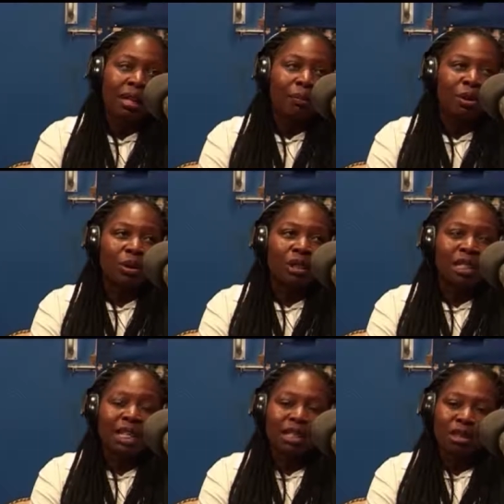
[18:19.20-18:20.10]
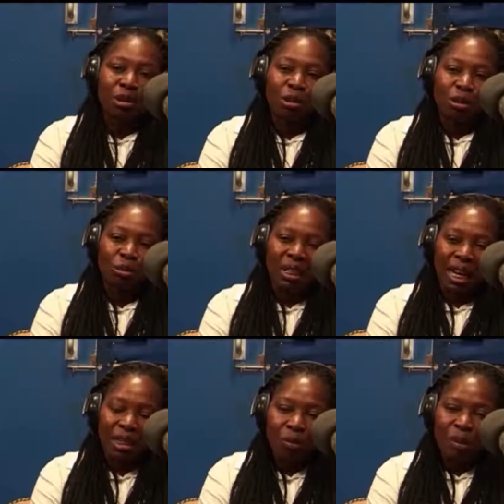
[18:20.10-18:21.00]
Because there's issues of
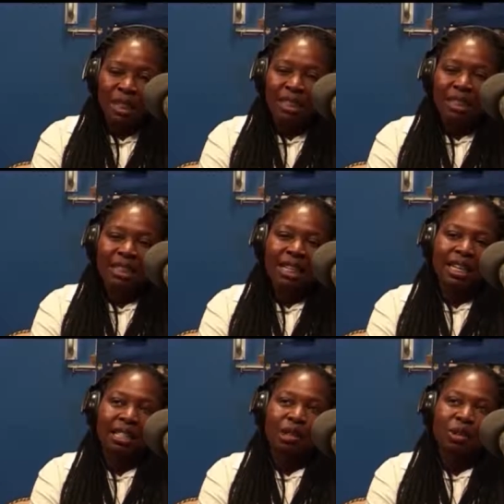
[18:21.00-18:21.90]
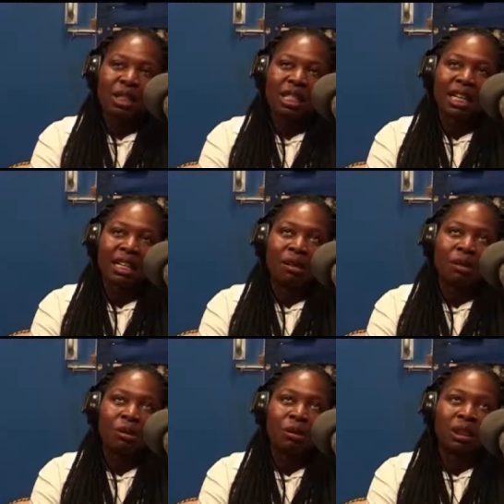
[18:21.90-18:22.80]
judgment, there's issues
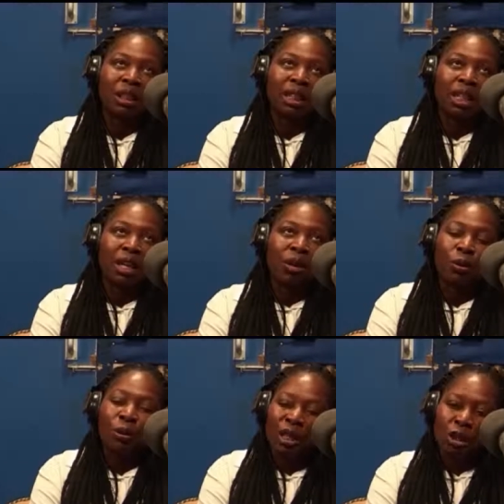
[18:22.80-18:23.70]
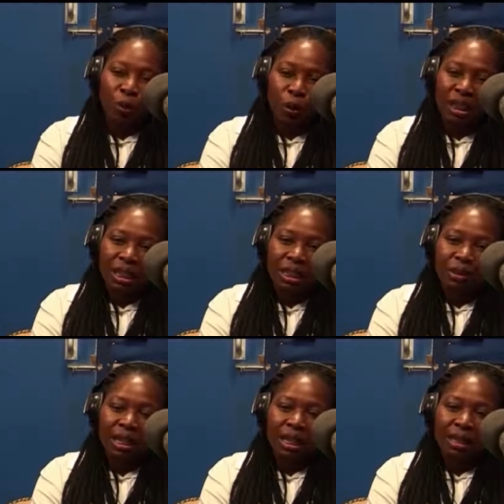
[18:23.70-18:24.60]
around who has brought it
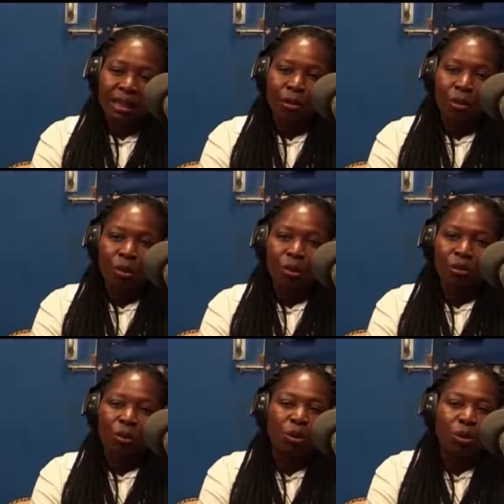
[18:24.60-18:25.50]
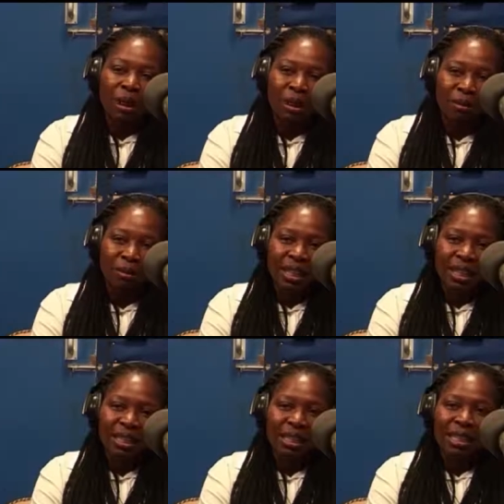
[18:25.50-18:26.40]
in the home, who got it
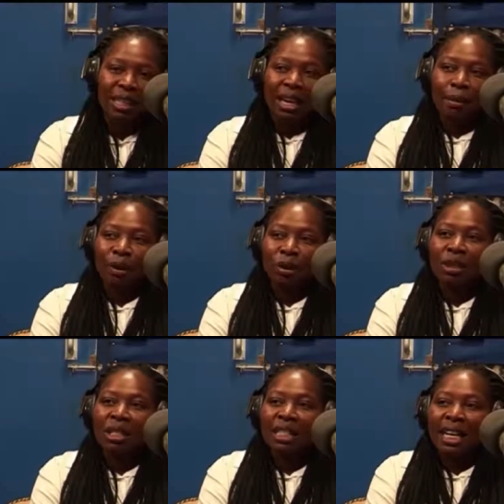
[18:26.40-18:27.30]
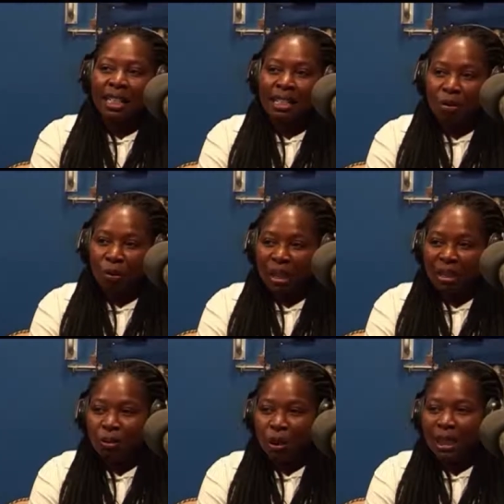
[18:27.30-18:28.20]
first. Because as a woman,
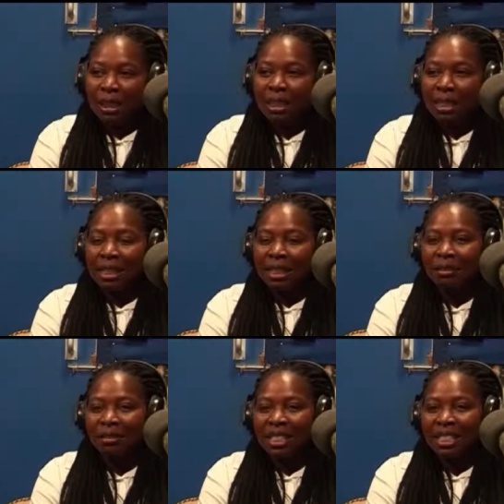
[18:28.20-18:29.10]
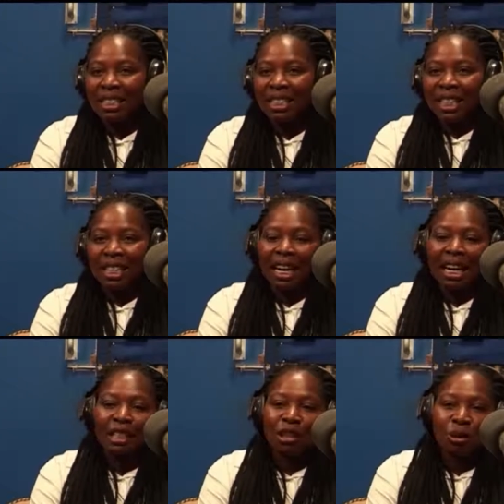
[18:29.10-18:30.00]
if you get tested first, the
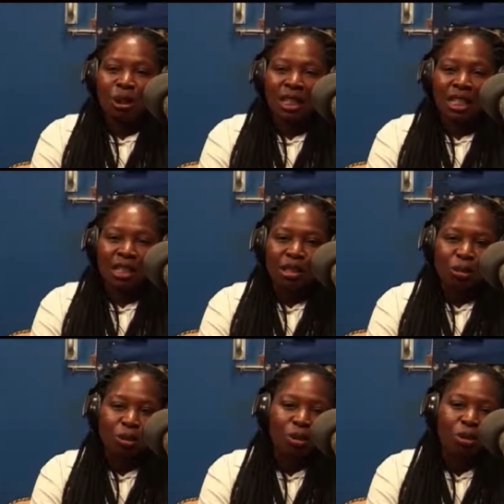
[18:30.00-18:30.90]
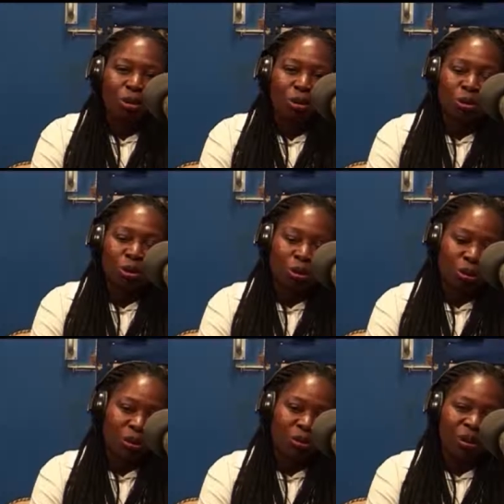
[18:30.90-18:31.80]
attitude is you got to
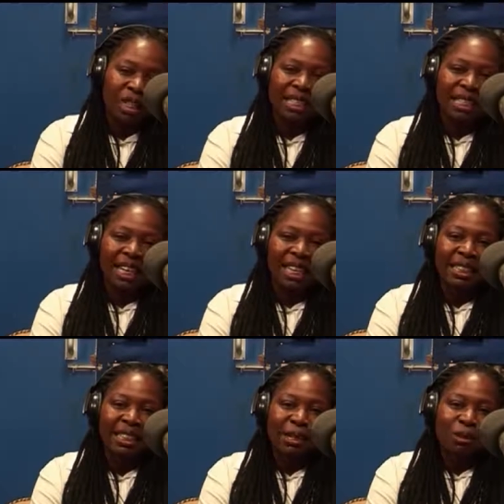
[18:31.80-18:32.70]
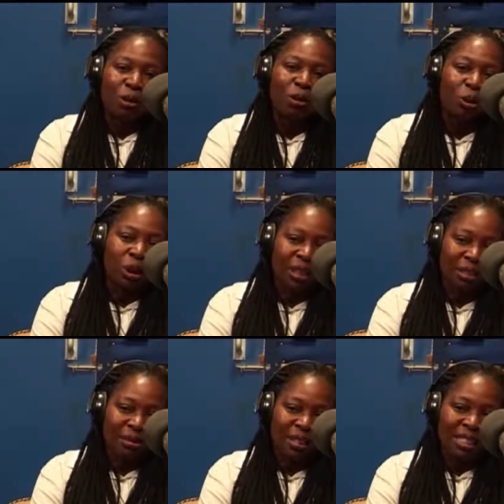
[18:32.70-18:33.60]
know first, and so you got it
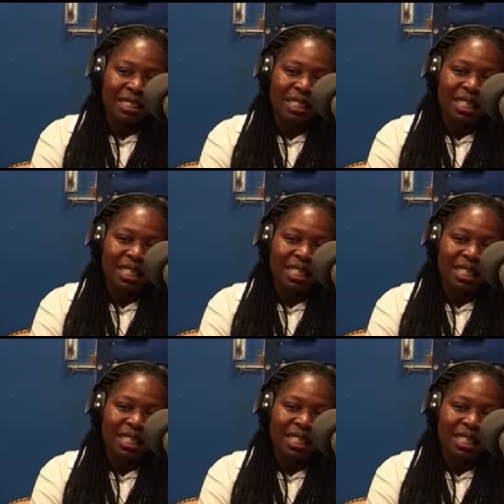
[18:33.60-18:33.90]
first.